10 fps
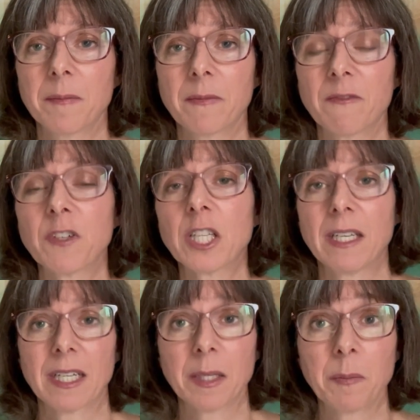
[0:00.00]
fully
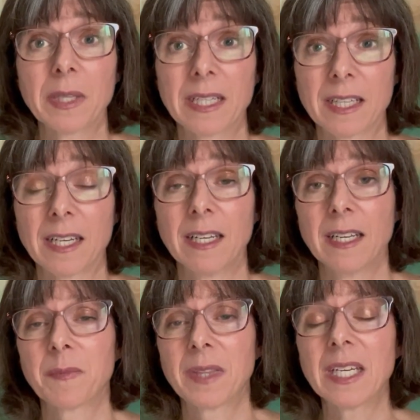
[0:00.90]
and completely
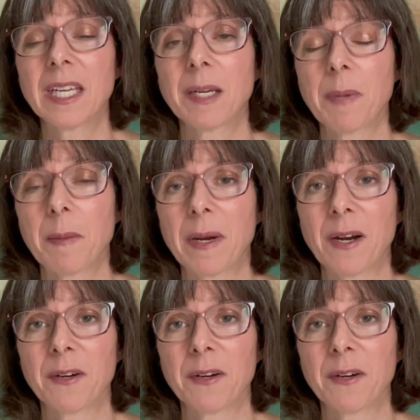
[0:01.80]
thinking about my art